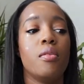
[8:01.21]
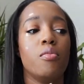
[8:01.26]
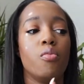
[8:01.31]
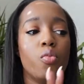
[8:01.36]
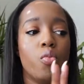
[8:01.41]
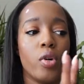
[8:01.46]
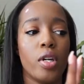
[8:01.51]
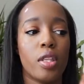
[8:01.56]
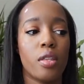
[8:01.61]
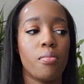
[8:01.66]

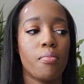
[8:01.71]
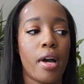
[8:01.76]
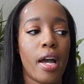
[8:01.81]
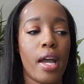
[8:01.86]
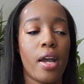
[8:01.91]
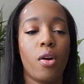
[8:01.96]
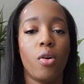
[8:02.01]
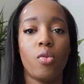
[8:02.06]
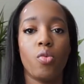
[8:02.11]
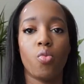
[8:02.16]
with
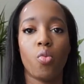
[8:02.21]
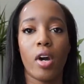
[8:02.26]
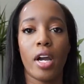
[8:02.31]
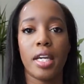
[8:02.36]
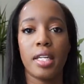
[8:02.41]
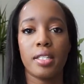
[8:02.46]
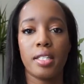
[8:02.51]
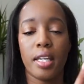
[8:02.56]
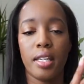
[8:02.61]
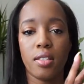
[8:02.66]
my own
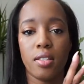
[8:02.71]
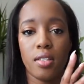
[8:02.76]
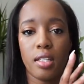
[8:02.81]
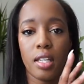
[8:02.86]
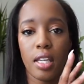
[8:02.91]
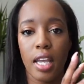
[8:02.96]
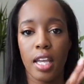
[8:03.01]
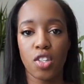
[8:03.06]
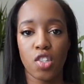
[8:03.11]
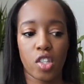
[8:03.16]
wine
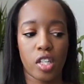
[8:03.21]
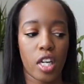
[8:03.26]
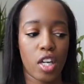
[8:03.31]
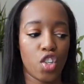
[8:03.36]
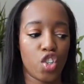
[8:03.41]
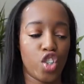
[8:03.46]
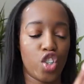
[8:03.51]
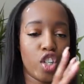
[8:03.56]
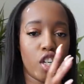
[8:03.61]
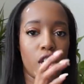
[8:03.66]
tasting
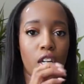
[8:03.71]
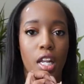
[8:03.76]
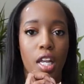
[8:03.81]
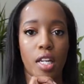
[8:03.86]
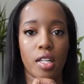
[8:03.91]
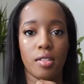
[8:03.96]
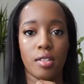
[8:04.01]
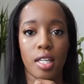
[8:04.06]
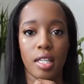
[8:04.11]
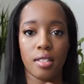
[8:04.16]
education
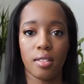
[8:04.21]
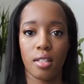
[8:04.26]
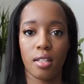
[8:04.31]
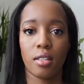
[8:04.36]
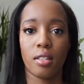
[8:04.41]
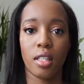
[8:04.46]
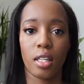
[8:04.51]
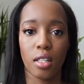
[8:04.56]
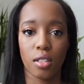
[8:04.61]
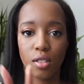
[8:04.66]
and tasting
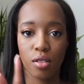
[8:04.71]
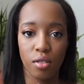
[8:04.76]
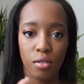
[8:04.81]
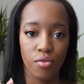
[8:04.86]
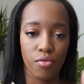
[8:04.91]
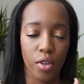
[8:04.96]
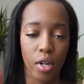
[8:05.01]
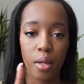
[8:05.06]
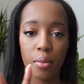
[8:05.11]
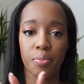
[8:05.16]
things
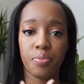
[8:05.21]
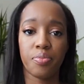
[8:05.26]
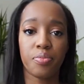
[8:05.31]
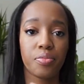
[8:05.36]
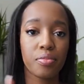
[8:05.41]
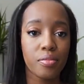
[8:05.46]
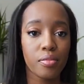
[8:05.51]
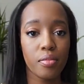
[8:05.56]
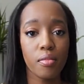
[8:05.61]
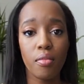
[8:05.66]
from
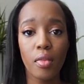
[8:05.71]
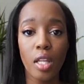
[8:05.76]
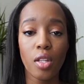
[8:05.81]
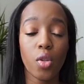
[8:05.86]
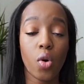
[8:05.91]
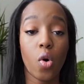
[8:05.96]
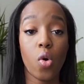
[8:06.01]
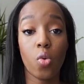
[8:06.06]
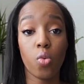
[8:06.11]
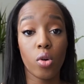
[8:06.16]

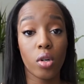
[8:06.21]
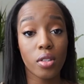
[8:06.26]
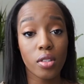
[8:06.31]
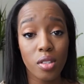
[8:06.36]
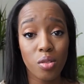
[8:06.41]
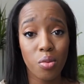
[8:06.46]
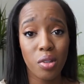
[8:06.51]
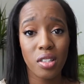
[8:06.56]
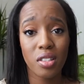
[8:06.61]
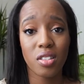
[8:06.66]
the old world
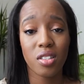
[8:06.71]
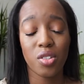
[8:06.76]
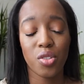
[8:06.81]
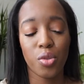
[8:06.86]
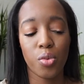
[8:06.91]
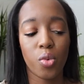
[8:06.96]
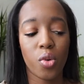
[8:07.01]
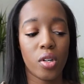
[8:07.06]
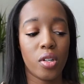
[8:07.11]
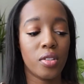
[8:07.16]
as well as the
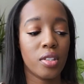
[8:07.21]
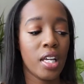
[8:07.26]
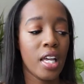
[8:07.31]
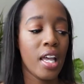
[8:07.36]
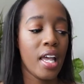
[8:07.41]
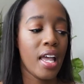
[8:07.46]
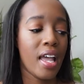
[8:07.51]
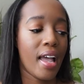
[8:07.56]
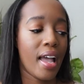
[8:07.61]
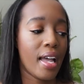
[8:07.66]
new world.
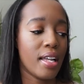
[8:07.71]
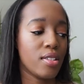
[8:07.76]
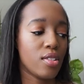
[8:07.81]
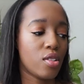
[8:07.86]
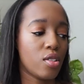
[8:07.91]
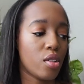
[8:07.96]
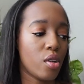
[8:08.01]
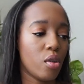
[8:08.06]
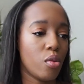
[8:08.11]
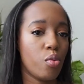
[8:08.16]
And
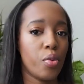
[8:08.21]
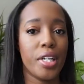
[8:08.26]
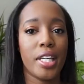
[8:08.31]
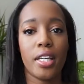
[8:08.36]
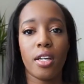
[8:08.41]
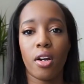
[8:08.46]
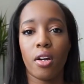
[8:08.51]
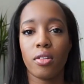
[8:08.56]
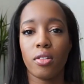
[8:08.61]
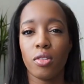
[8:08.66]
so
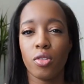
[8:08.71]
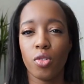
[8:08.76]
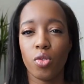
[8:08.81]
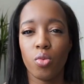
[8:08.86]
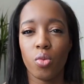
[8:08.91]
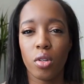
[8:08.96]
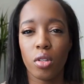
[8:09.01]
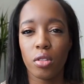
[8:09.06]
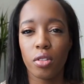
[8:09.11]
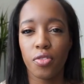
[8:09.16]
we are the new
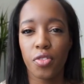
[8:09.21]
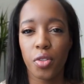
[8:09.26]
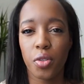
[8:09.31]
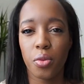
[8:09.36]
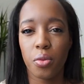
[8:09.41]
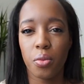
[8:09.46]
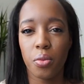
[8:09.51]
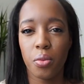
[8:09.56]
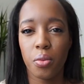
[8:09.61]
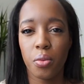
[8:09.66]
world, if
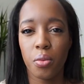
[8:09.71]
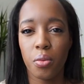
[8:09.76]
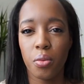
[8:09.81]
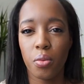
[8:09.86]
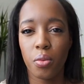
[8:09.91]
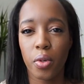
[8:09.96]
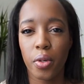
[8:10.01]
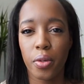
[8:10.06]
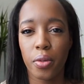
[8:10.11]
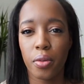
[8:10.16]
you
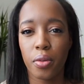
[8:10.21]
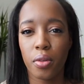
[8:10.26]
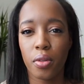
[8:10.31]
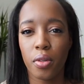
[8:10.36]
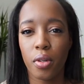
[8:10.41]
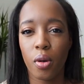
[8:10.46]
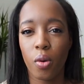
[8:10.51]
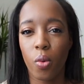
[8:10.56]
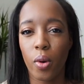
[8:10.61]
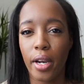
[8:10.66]
weren't
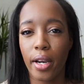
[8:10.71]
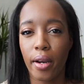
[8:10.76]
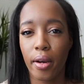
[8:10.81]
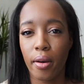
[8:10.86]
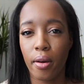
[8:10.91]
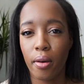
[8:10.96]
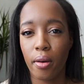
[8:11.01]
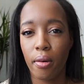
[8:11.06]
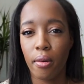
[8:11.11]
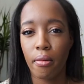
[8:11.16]

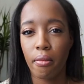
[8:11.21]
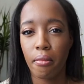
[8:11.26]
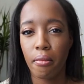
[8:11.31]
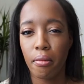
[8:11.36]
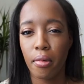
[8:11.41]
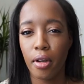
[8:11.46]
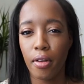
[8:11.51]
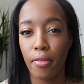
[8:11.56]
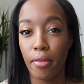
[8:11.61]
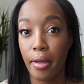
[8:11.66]
aware
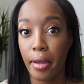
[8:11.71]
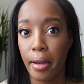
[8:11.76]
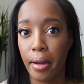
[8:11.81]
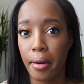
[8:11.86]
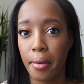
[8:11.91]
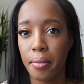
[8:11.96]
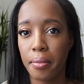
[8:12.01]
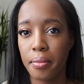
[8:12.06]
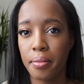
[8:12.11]
of that.